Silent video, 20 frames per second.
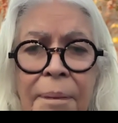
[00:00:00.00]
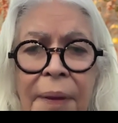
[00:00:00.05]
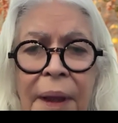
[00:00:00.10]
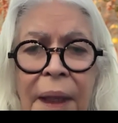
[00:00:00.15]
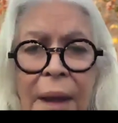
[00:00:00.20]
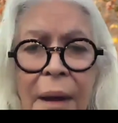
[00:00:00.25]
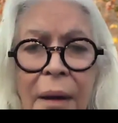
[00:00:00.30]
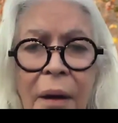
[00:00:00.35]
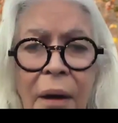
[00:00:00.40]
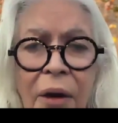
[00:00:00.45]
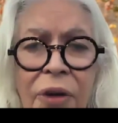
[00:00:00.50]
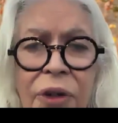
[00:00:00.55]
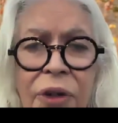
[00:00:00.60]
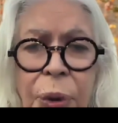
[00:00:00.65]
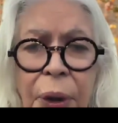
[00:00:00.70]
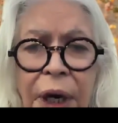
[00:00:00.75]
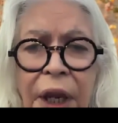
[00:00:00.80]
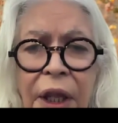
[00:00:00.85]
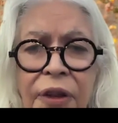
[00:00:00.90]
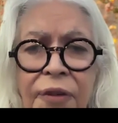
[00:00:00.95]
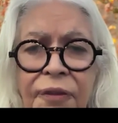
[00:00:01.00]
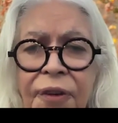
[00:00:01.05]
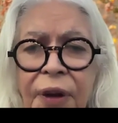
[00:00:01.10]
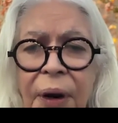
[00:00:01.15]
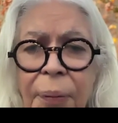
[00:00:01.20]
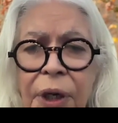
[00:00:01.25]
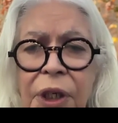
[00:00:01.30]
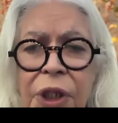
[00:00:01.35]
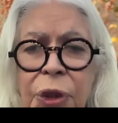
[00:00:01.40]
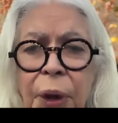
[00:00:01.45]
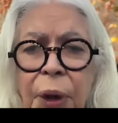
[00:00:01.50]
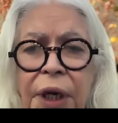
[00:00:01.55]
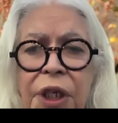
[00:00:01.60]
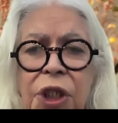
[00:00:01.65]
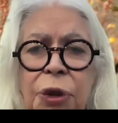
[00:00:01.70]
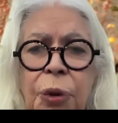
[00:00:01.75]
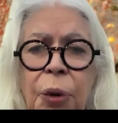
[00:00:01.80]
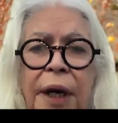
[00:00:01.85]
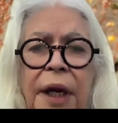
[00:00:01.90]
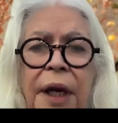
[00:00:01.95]
On 20th of February
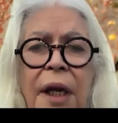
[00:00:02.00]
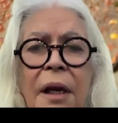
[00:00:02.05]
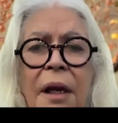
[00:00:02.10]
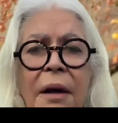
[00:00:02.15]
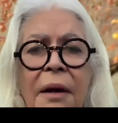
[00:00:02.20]
2020,